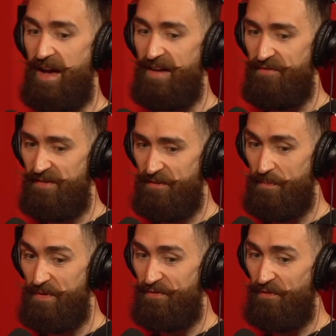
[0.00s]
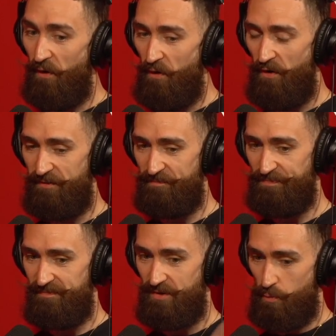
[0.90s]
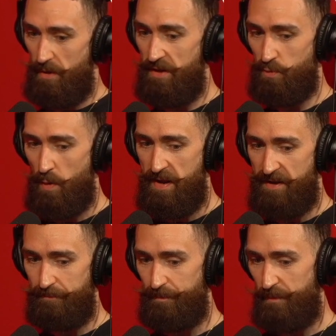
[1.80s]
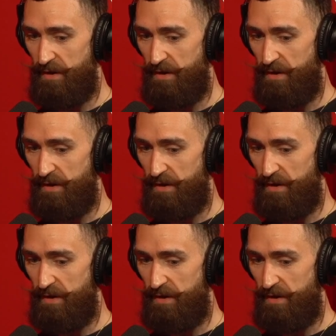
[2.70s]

I feel before 2020,